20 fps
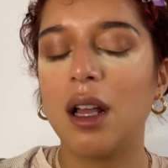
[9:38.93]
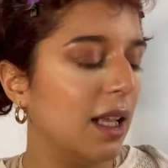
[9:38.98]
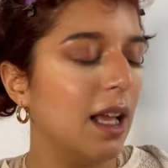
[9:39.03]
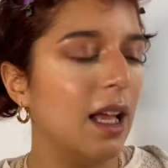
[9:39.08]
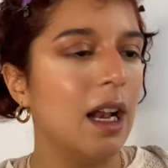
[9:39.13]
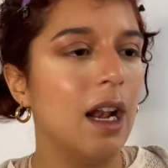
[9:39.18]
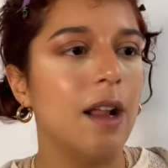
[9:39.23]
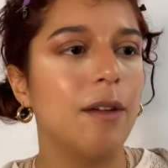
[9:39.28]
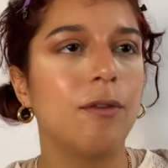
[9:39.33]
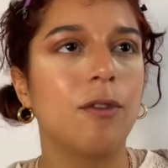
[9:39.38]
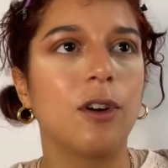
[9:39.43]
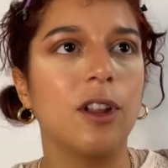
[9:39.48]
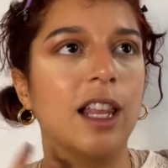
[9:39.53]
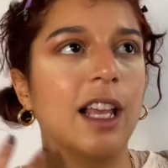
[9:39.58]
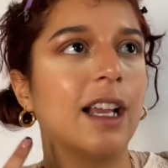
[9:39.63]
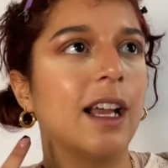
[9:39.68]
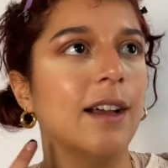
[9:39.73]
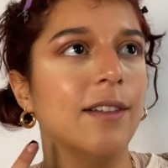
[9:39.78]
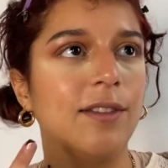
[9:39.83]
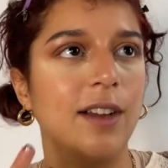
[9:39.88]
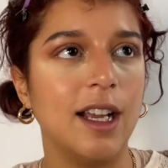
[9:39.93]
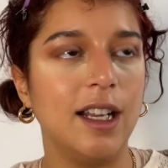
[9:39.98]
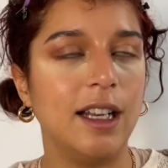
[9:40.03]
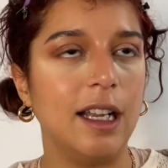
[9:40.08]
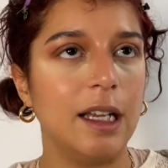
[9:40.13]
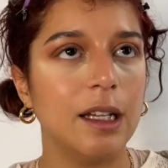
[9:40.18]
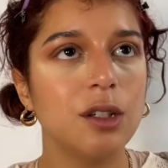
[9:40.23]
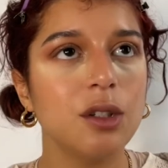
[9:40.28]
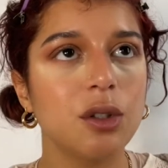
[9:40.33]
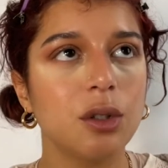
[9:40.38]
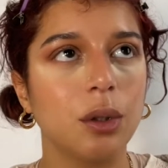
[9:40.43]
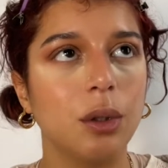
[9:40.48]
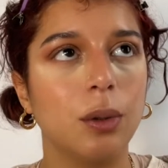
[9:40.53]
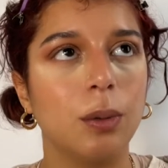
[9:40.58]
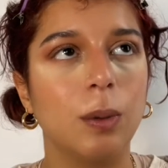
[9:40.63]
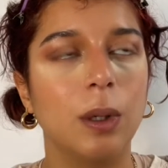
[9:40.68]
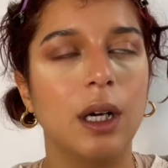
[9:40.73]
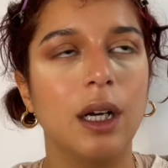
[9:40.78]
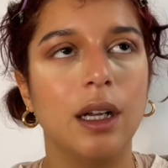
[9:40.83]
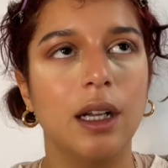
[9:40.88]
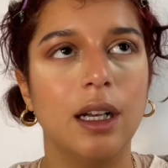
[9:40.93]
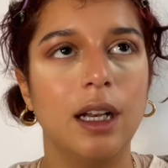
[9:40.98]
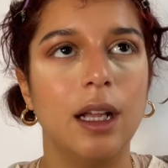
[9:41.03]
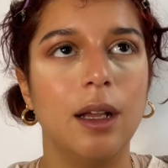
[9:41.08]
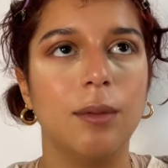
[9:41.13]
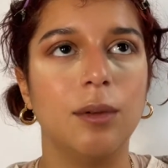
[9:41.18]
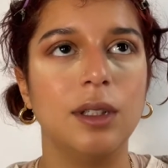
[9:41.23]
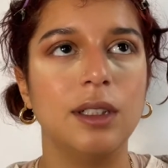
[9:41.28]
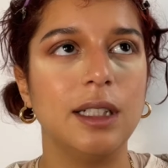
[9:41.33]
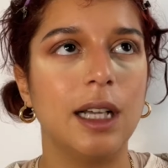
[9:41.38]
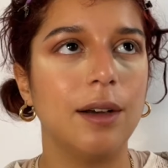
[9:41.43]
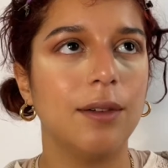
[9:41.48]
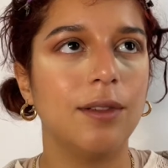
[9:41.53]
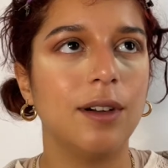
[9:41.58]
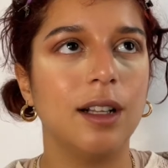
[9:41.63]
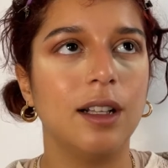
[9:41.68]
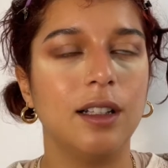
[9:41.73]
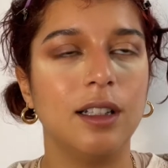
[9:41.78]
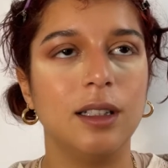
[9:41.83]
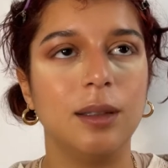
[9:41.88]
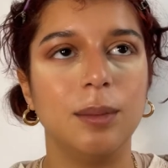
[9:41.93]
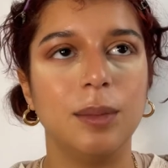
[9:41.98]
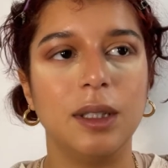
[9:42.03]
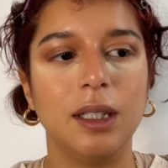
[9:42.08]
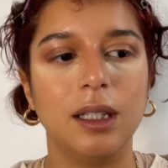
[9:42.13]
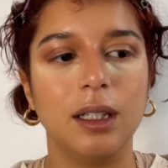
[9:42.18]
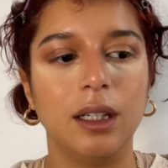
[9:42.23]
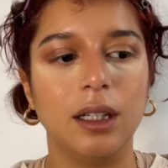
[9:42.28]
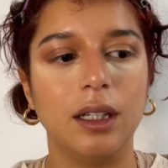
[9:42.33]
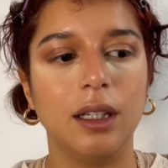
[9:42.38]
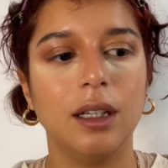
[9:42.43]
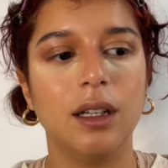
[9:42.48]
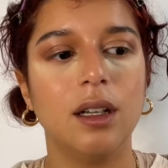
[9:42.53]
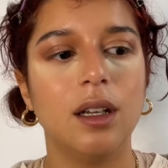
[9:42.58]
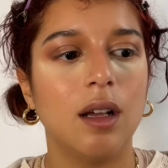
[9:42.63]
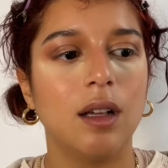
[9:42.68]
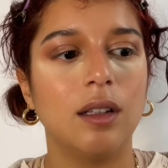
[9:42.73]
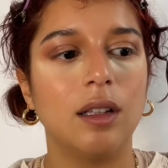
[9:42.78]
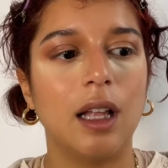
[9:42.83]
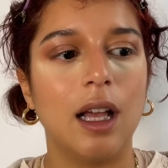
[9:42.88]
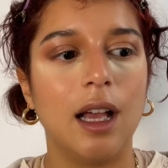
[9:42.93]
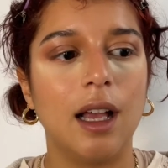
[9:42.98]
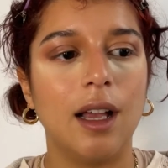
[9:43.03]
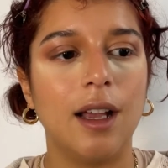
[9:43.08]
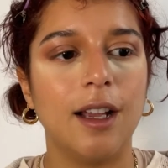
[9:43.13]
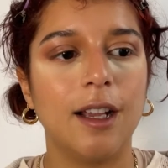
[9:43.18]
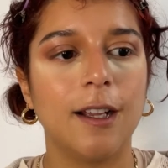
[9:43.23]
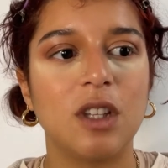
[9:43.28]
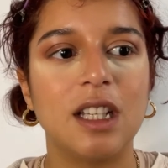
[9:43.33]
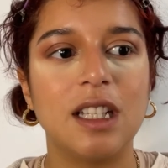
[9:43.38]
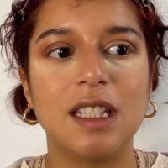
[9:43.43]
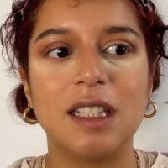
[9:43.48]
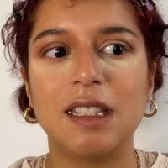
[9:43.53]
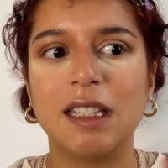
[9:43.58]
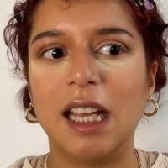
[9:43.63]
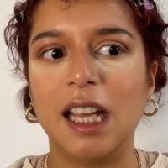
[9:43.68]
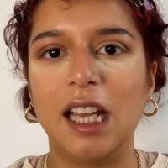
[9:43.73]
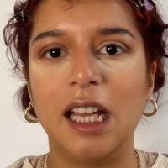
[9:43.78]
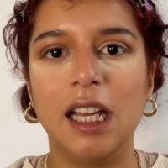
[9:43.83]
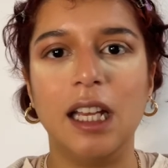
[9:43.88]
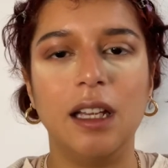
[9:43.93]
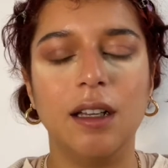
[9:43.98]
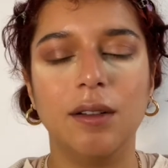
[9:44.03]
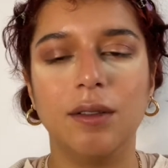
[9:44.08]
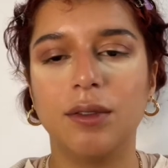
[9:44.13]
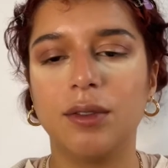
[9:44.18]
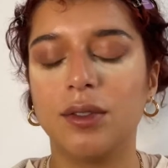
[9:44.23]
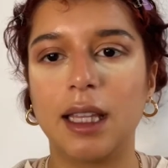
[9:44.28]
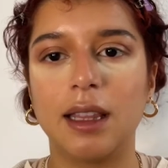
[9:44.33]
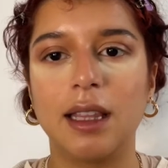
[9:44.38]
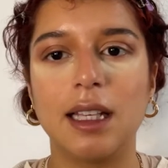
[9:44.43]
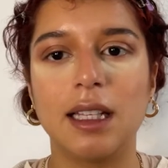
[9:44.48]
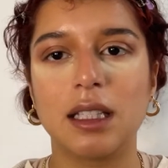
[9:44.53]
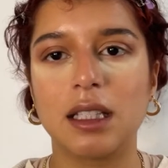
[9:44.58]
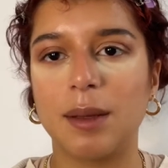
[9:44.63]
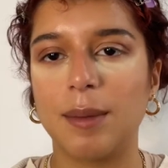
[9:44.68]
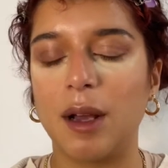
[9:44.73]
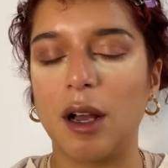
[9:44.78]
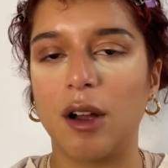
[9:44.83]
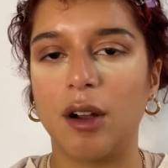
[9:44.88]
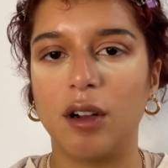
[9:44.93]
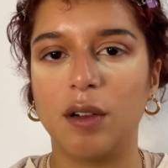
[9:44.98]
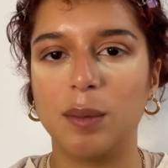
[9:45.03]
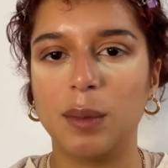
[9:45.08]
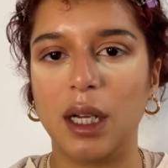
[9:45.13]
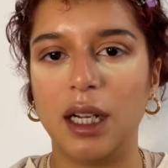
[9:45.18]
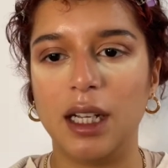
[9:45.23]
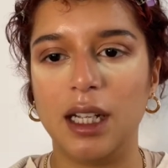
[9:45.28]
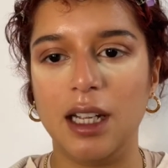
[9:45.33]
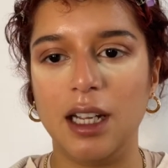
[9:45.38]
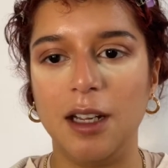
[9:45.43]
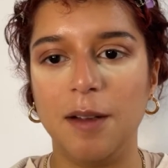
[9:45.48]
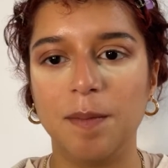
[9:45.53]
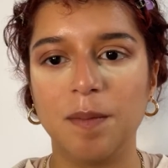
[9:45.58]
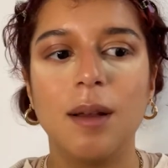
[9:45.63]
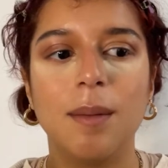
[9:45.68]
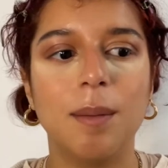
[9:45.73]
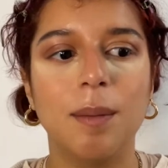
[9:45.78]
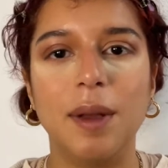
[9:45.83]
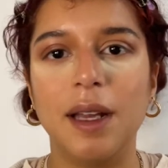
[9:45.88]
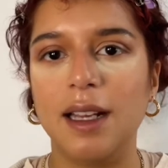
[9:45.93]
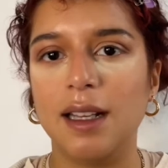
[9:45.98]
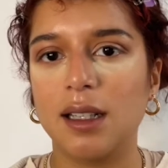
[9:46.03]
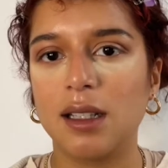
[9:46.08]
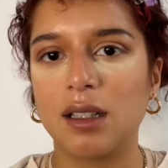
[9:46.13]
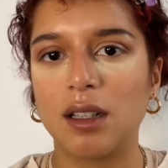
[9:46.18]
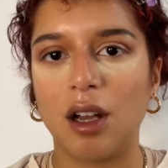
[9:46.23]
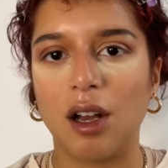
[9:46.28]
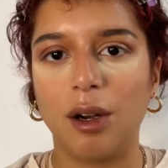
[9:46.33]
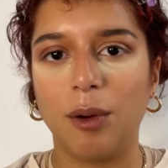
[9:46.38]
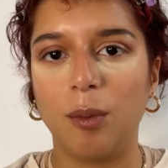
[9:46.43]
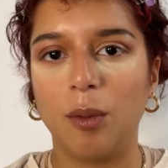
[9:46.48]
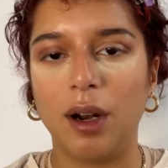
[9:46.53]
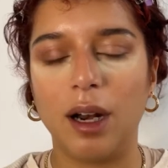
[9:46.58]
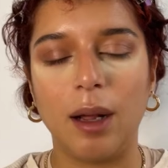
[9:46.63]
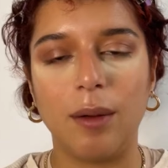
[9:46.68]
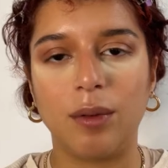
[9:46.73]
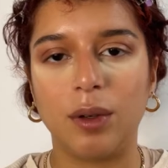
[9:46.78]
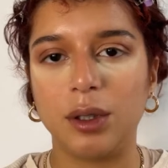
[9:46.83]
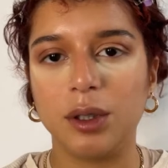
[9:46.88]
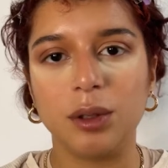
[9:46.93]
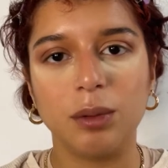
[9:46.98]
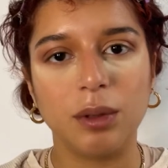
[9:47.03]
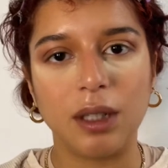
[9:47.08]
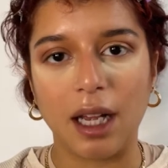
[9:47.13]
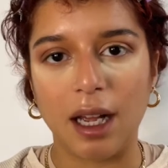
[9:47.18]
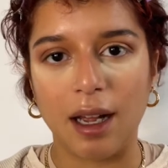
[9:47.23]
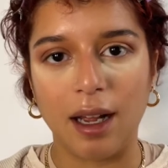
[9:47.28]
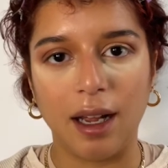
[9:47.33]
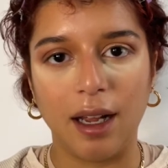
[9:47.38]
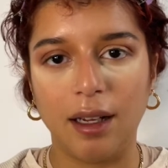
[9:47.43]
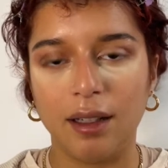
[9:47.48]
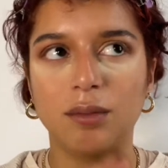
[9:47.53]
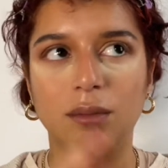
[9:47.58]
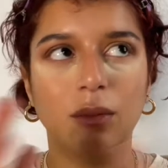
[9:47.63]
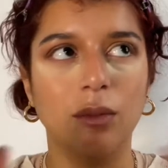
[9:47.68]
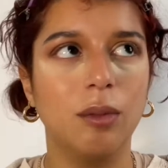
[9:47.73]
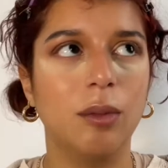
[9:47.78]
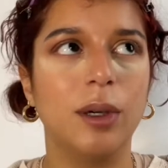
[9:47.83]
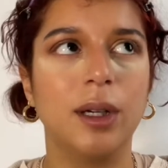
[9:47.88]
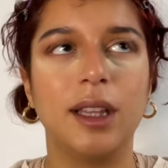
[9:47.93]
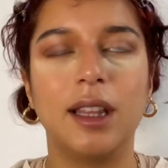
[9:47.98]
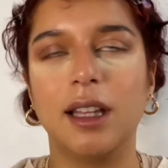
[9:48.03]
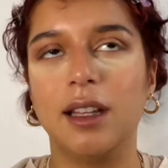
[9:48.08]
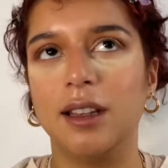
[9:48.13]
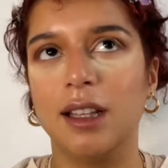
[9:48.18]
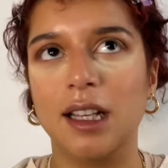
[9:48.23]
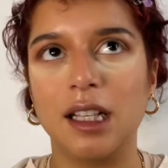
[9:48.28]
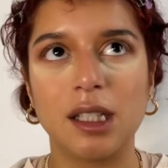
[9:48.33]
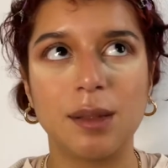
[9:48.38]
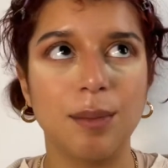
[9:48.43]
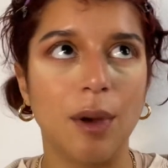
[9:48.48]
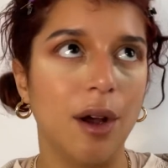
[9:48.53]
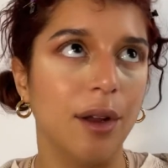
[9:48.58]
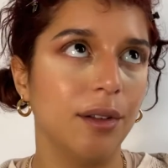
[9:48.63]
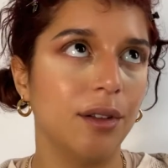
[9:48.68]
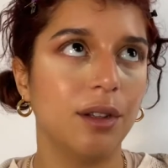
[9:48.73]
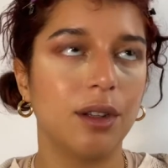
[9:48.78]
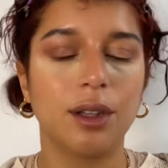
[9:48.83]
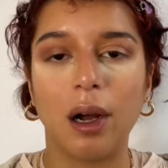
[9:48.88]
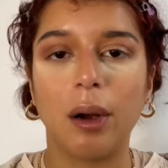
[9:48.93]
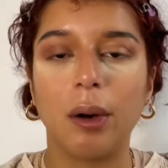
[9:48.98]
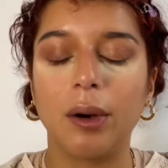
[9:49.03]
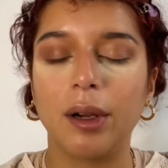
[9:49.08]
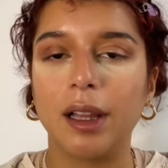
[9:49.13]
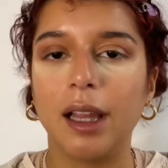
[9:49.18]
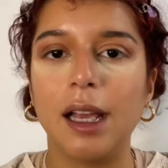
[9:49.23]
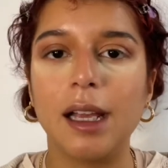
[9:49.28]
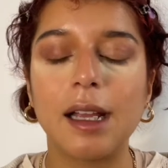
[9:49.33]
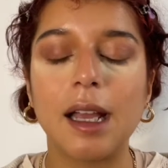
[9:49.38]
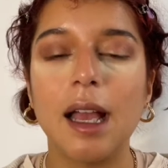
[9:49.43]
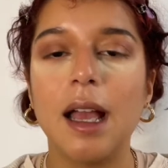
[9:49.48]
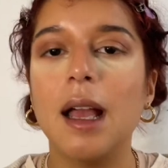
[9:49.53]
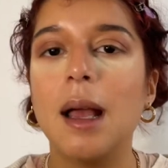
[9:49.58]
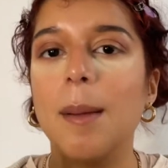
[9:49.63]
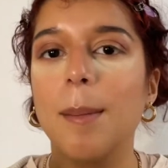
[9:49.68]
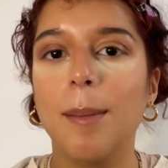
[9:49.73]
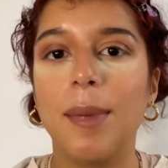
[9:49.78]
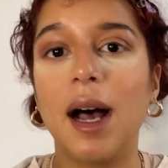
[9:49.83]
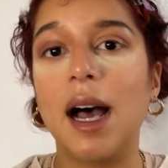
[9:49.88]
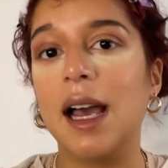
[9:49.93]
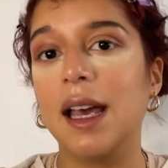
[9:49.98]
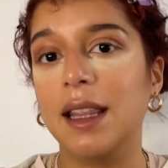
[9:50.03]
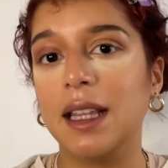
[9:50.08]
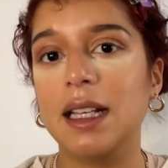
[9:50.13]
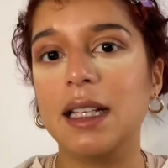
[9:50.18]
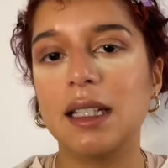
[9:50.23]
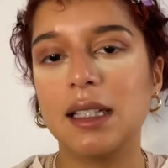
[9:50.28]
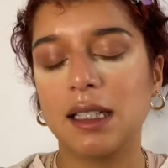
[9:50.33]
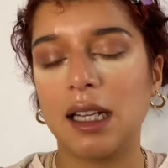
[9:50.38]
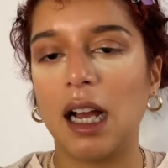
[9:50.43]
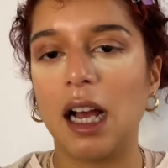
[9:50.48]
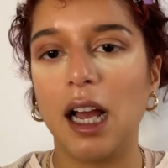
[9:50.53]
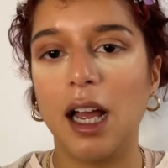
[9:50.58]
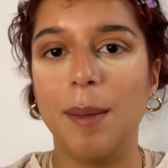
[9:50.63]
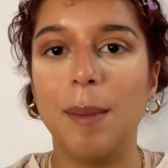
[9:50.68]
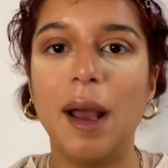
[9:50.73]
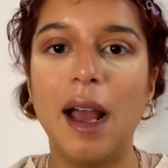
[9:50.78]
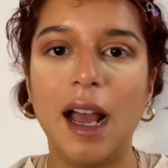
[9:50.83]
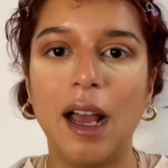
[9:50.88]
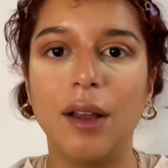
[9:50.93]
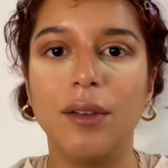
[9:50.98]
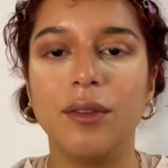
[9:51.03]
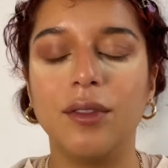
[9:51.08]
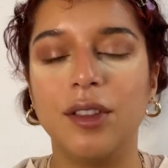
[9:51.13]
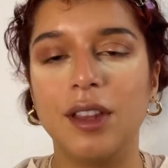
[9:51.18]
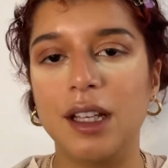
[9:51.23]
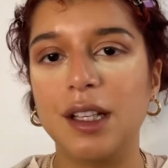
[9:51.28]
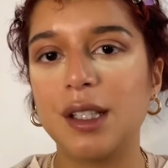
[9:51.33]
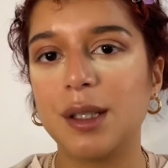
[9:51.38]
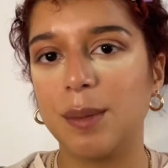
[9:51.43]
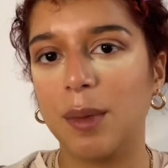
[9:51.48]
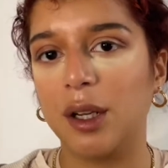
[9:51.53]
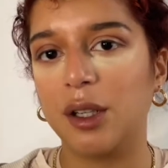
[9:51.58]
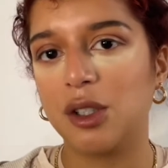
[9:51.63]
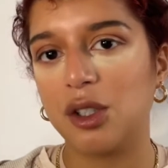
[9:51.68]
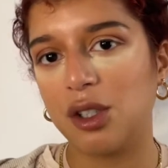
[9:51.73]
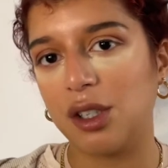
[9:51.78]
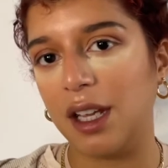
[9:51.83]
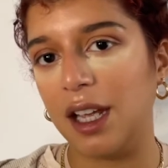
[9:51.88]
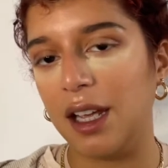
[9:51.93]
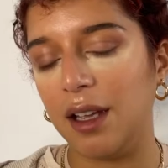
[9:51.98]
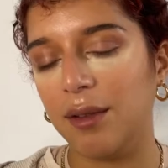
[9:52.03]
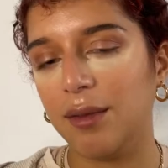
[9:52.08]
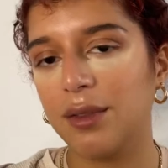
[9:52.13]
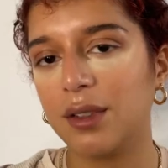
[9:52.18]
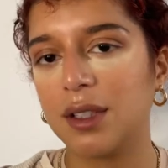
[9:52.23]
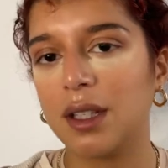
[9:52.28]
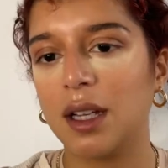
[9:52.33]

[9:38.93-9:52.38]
And if for like a financial one, it would definitely be like save this amount of money based on whatever you get within this month, or like by this time have this much saved.